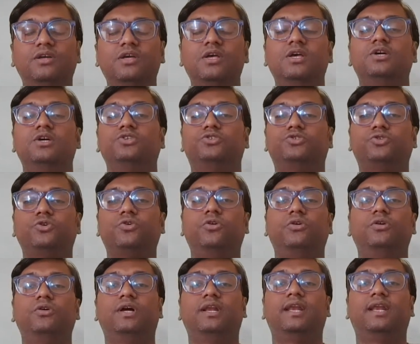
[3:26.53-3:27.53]

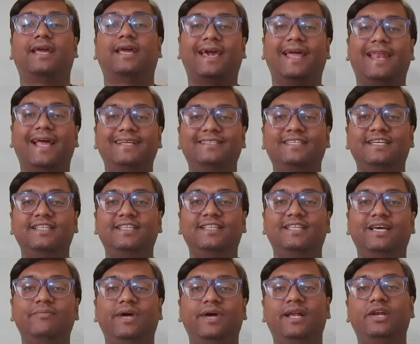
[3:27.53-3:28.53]
So recognizing
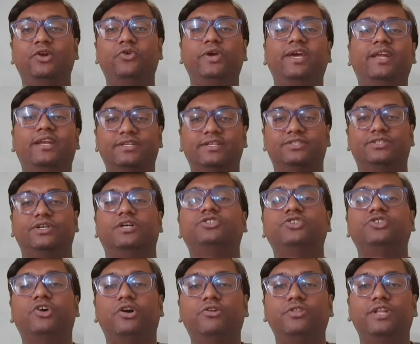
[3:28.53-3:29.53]
them and doing research
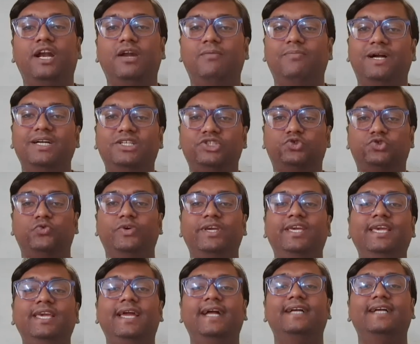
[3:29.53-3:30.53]
onto that part,
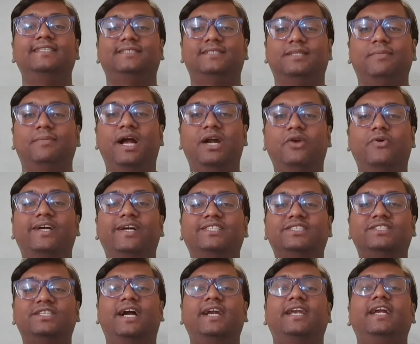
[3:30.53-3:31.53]
Swiggy and Zomato had
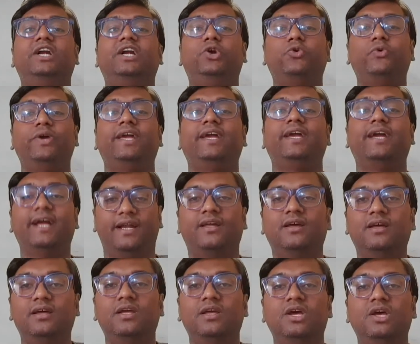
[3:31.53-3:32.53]
started doing it.
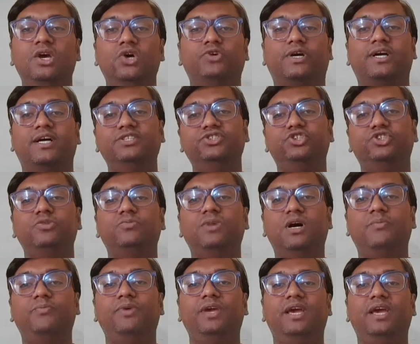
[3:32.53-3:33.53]
So
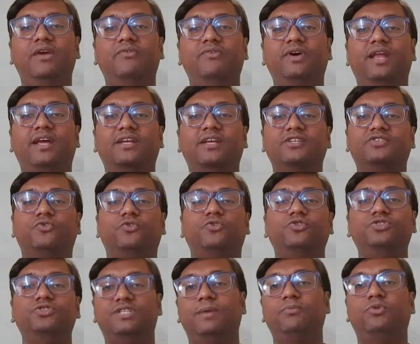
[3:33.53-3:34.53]
consumer behavior has
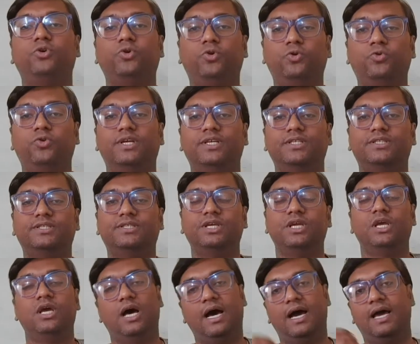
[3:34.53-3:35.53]
forced them to do this.
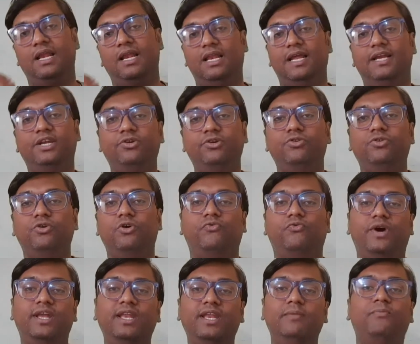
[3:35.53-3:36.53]
I'll let you know
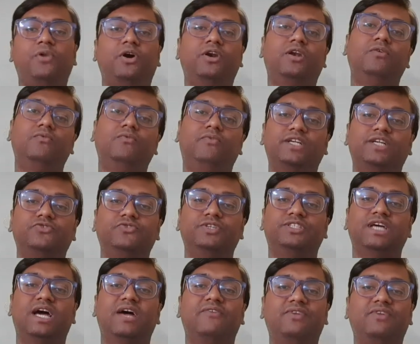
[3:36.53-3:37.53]
one important fact which
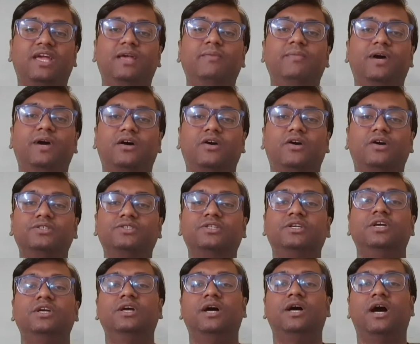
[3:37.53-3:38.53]
I have came across.
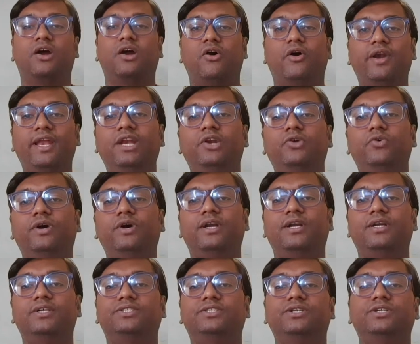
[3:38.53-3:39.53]
According to a
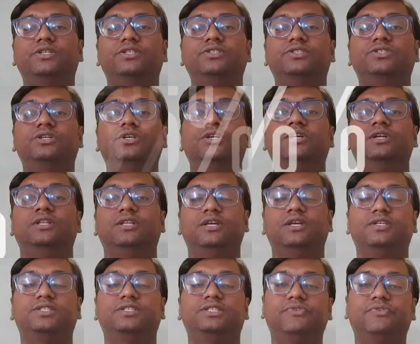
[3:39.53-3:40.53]
research, there
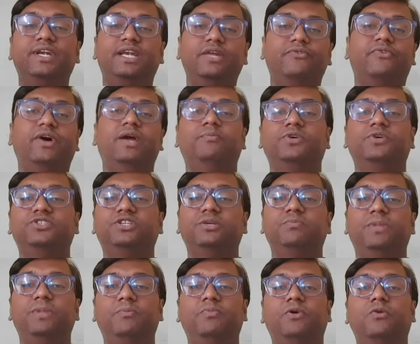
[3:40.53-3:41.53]
are 75%
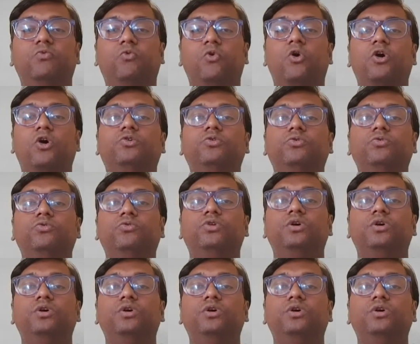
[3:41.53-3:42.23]
people want to